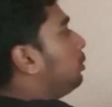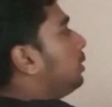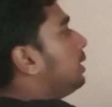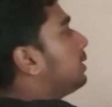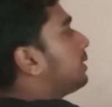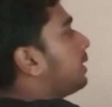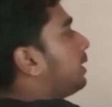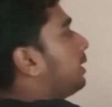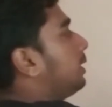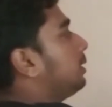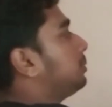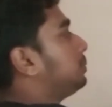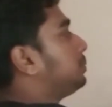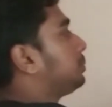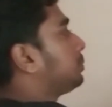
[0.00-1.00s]
you will
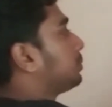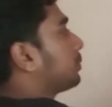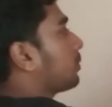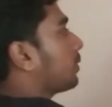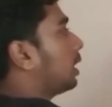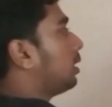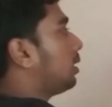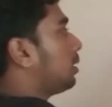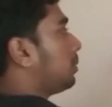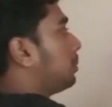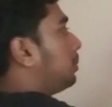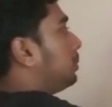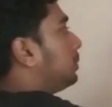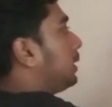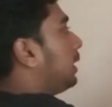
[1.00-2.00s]
say
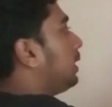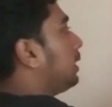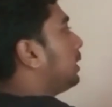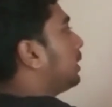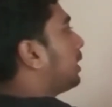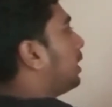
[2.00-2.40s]
that